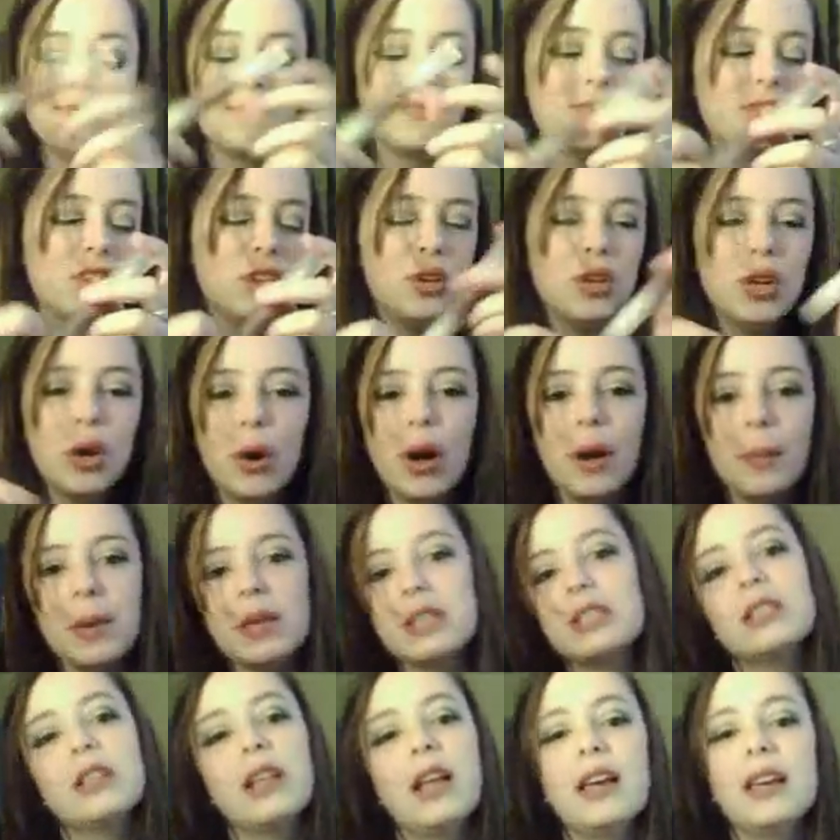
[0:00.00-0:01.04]
you know I
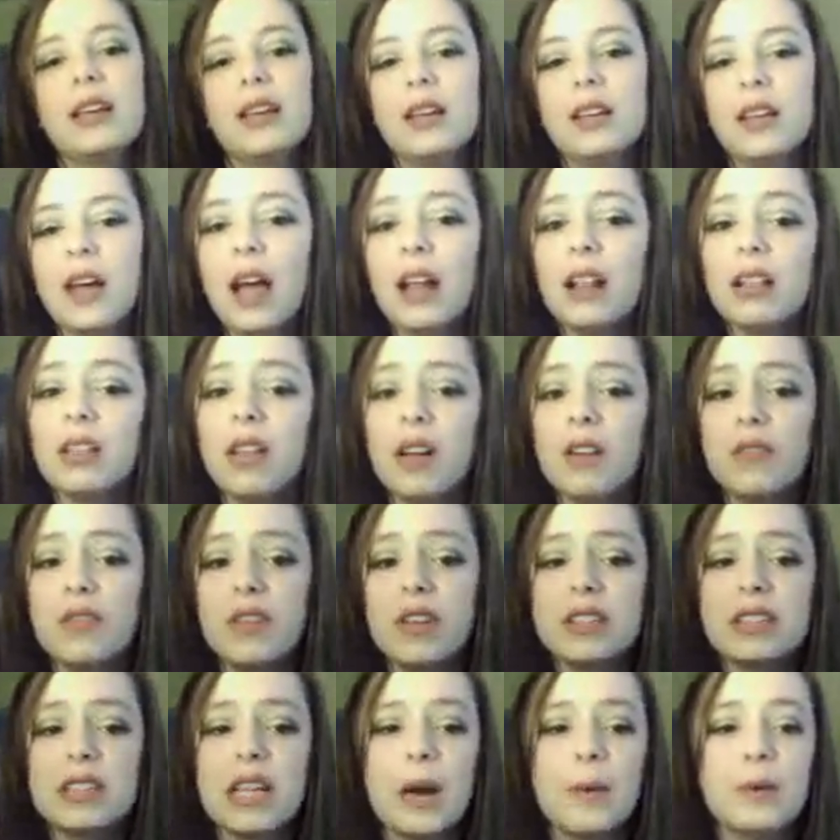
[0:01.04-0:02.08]
must like it. I love
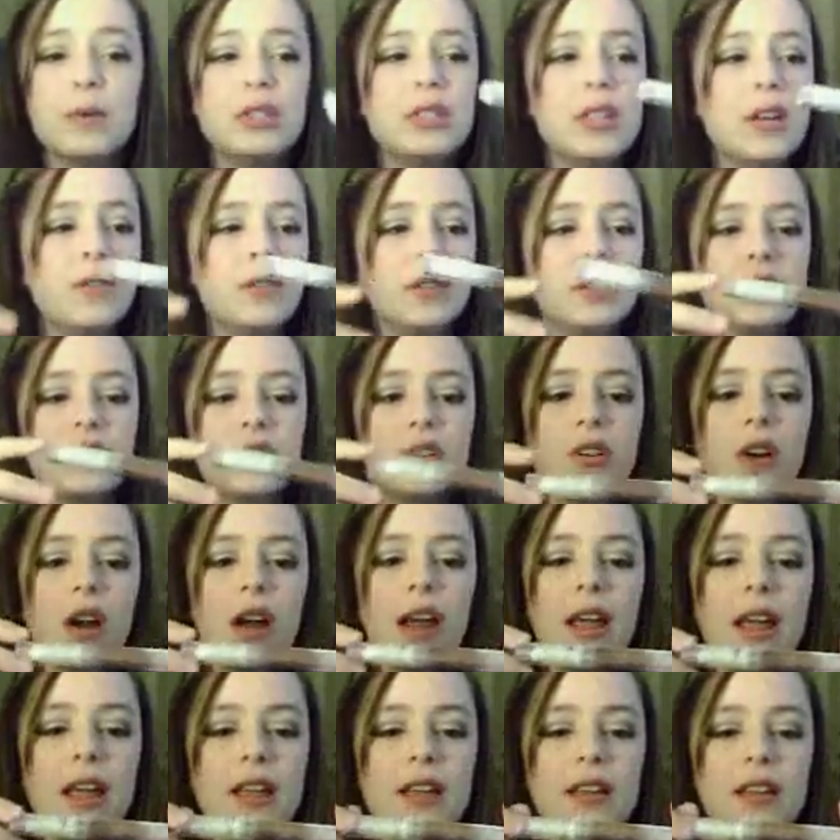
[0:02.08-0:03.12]
this. I would definitely
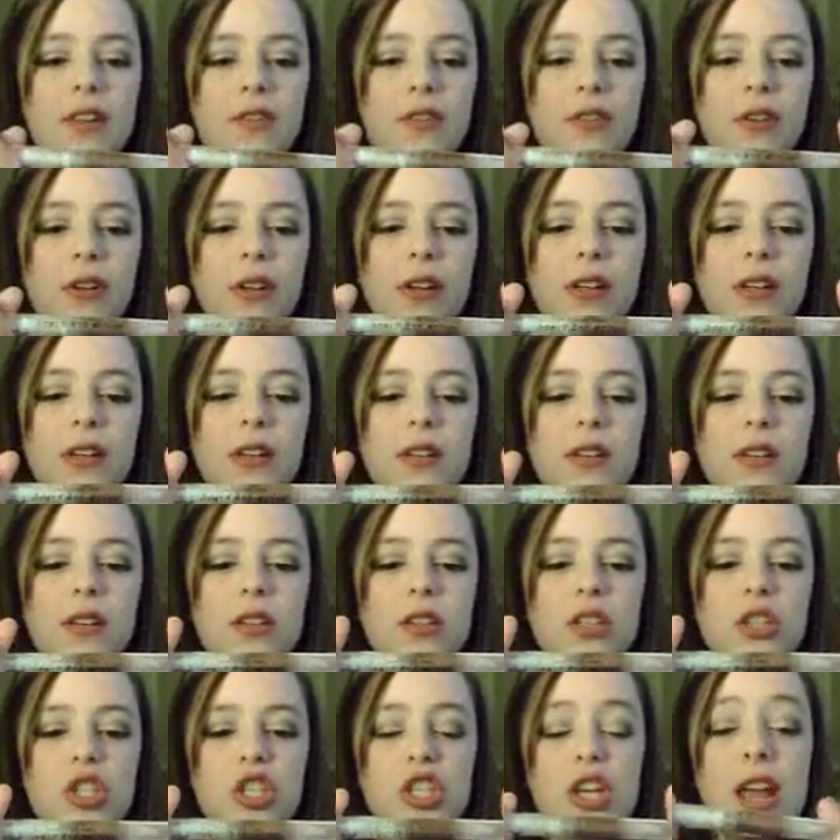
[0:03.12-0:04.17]
try it in different
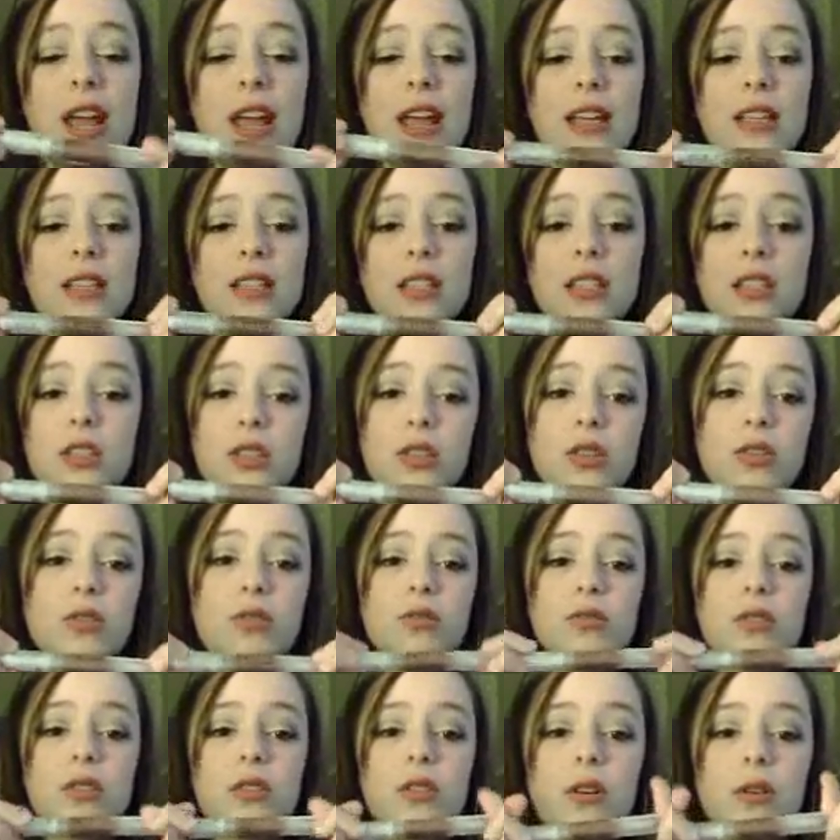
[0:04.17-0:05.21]
shades, too.
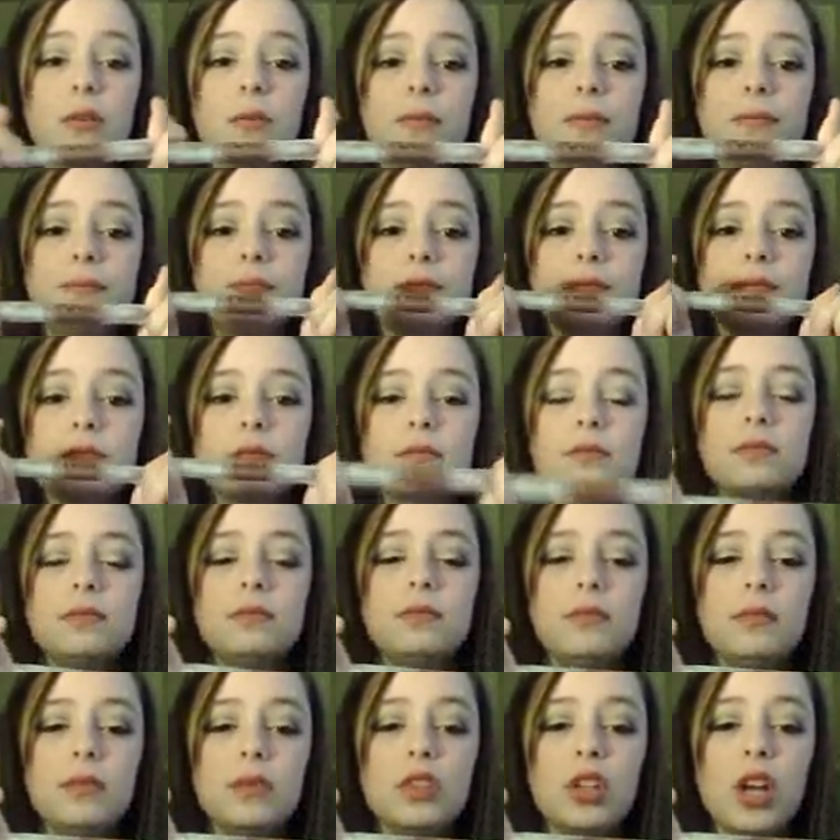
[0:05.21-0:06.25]
So,
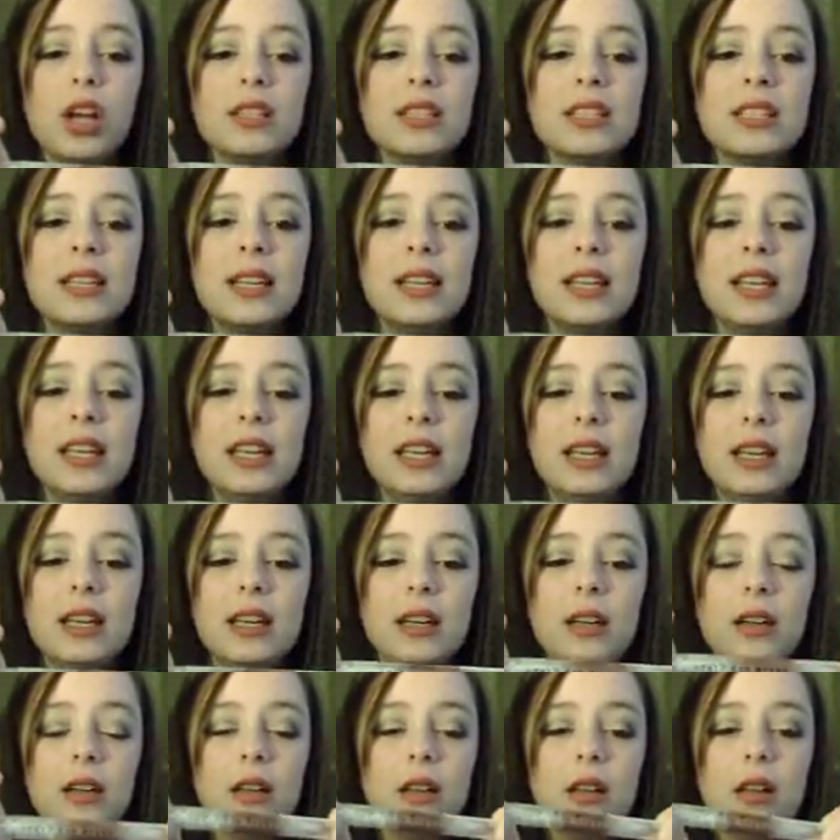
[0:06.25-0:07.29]
not
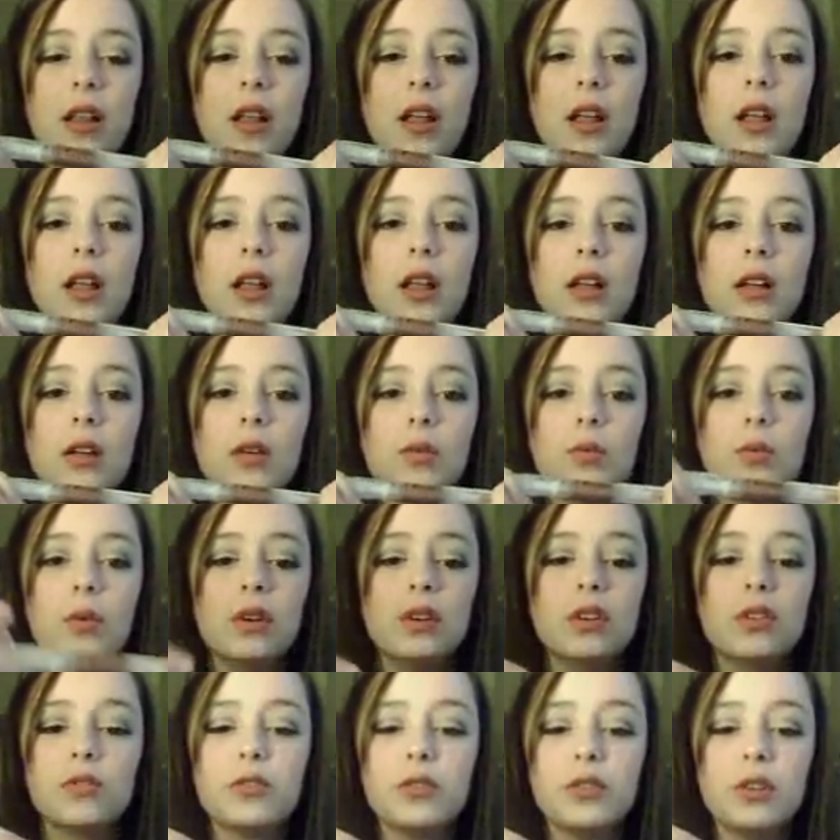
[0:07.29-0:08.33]
sticky,
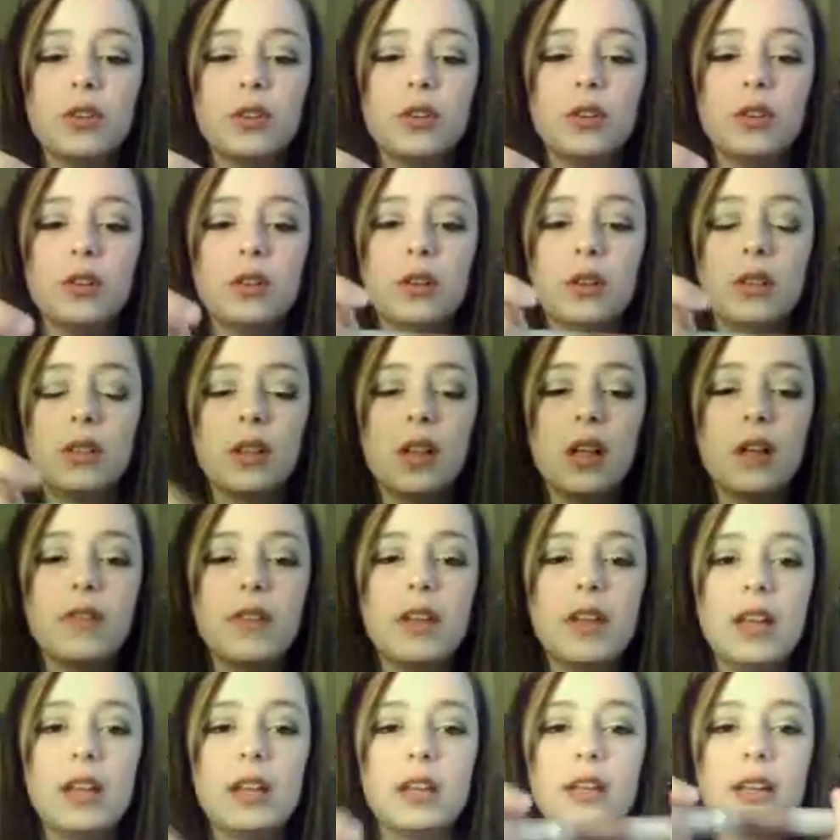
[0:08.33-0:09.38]
wonderful, love
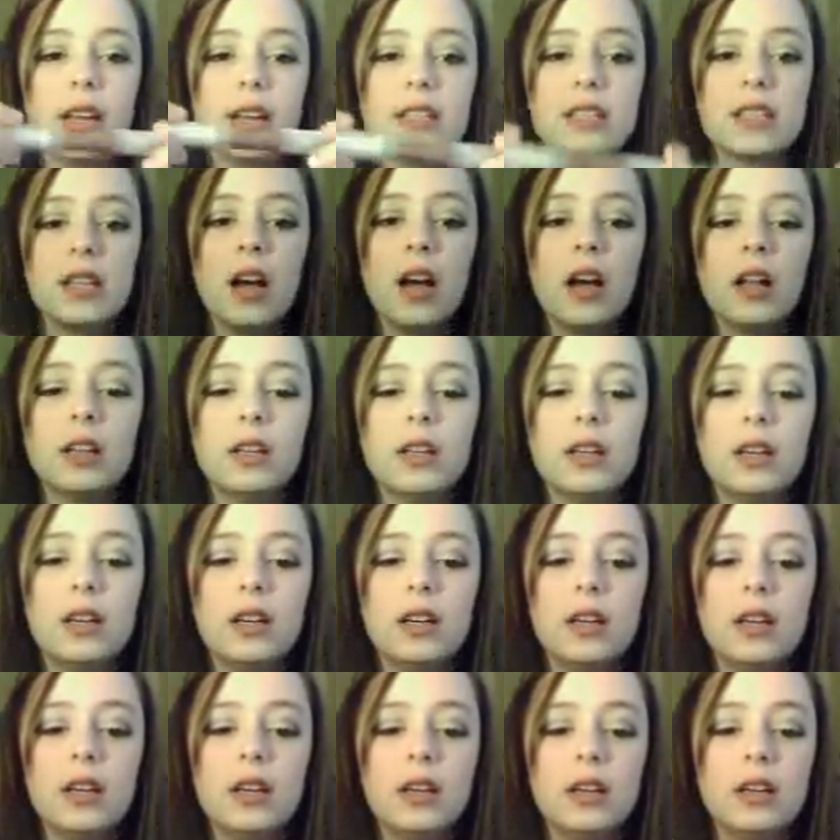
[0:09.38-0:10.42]
it, nice
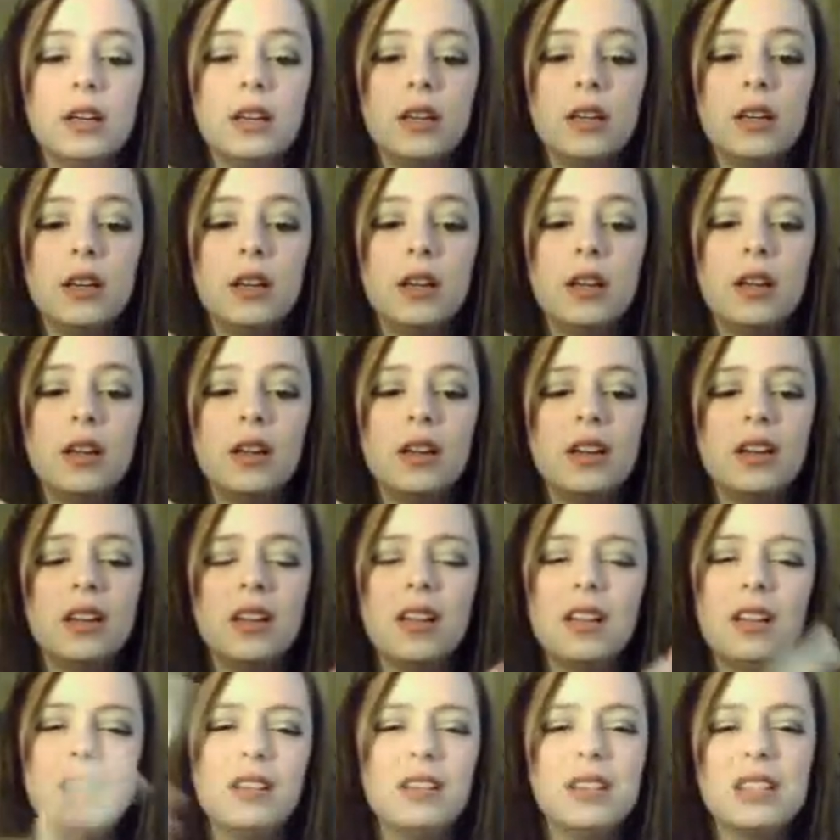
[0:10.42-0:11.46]
color.
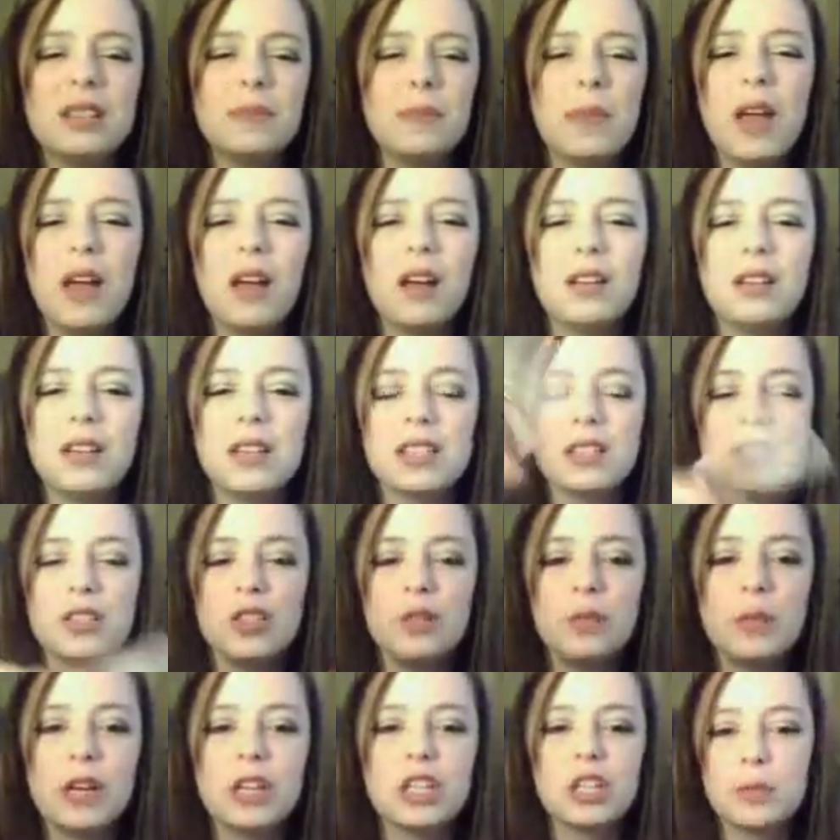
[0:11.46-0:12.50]
The smell doesn't do
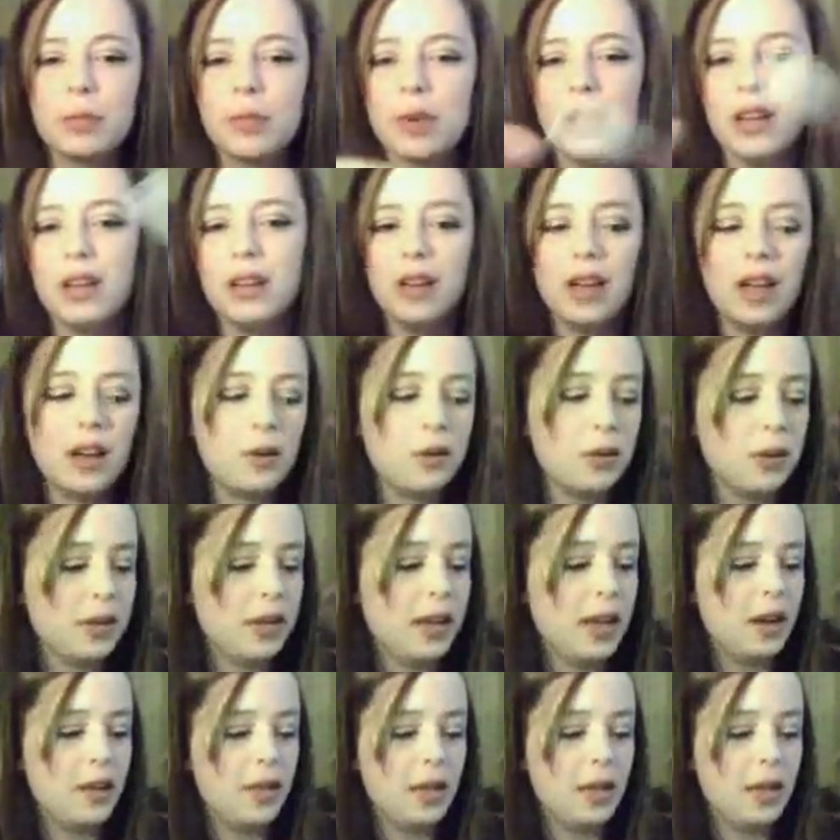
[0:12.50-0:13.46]
much, but I don't really care